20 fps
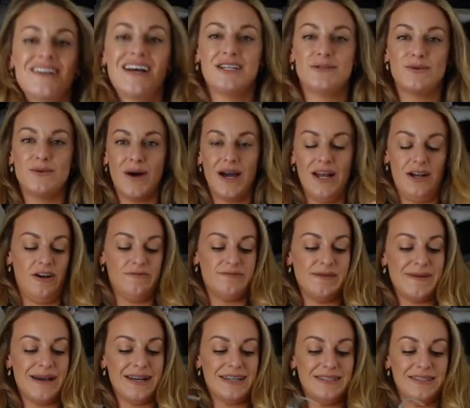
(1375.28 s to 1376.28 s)
nice for quite a lot of my
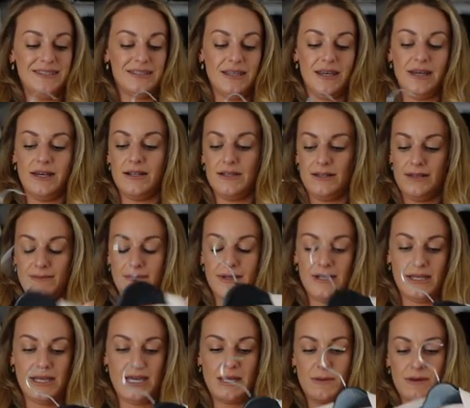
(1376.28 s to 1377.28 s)
maxi skirts, so I'm
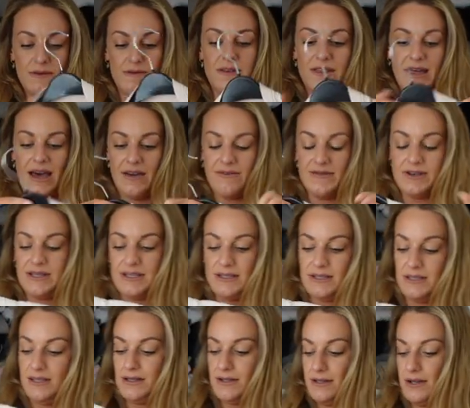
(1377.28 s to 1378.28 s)
going to keep it for that
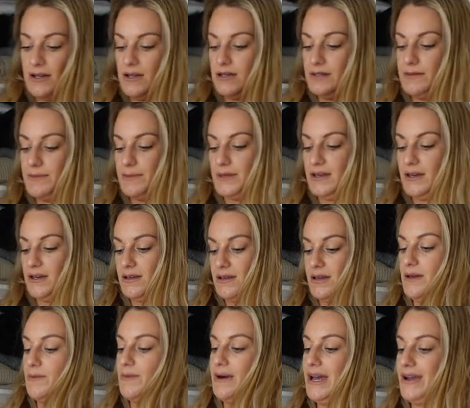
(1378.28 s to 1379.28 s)
reason. Hope that
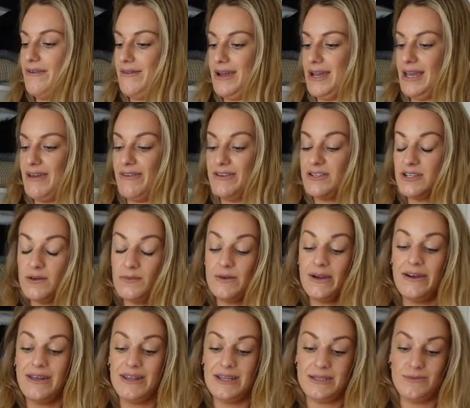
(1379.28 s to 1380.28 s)
I wear it. If I don't
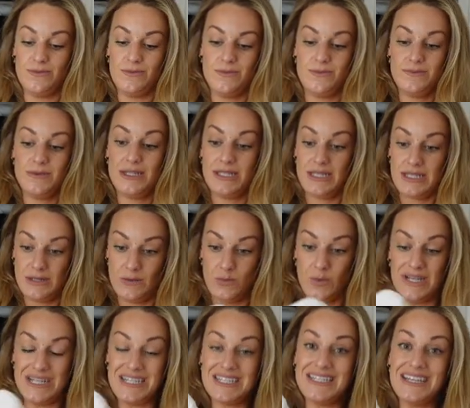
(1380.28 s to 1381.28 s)
wear it this
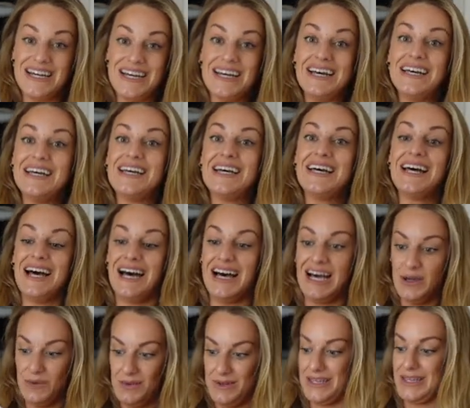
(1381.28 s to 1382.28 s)
winter,
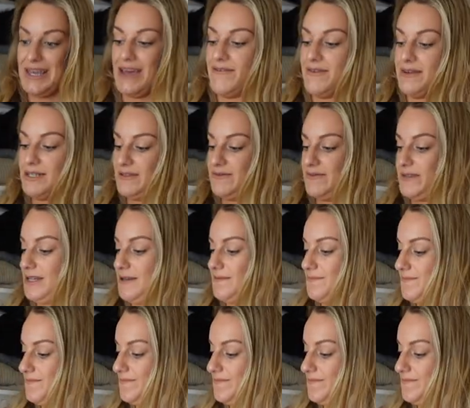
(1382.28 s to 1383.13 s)
I will get rid of it.